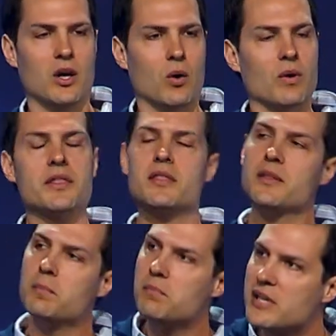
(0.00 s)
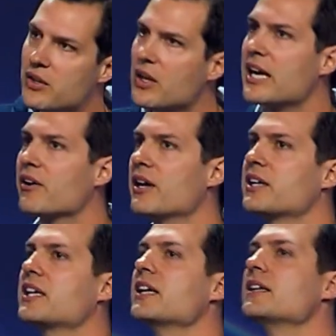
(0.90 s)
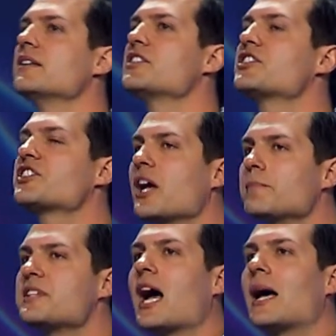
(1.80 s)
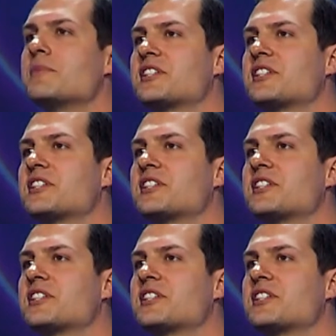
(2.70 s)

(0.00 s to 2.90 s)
well, the middle area can sometimes